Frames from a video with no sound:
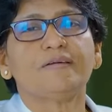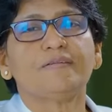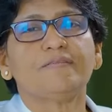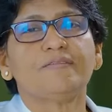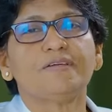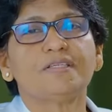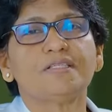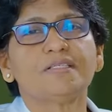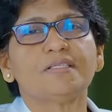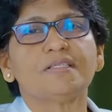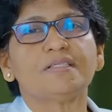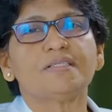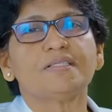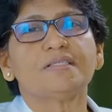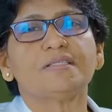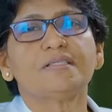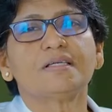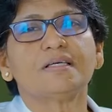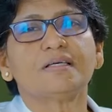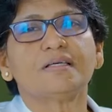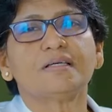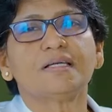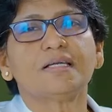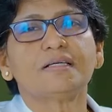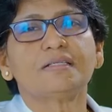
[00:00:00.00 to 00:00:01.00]
which is
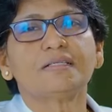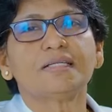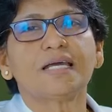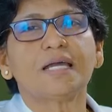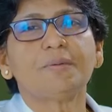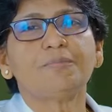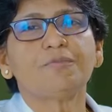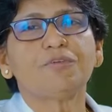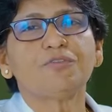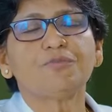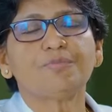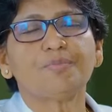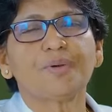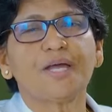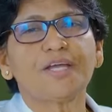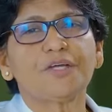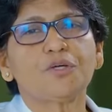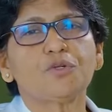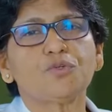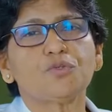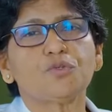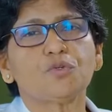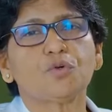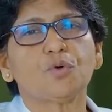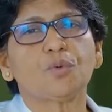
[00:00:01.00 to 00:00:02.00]
a type of
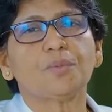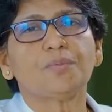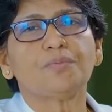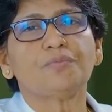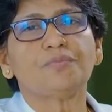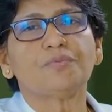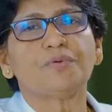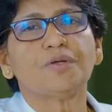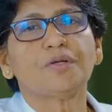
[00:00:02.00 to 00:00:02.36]
microscope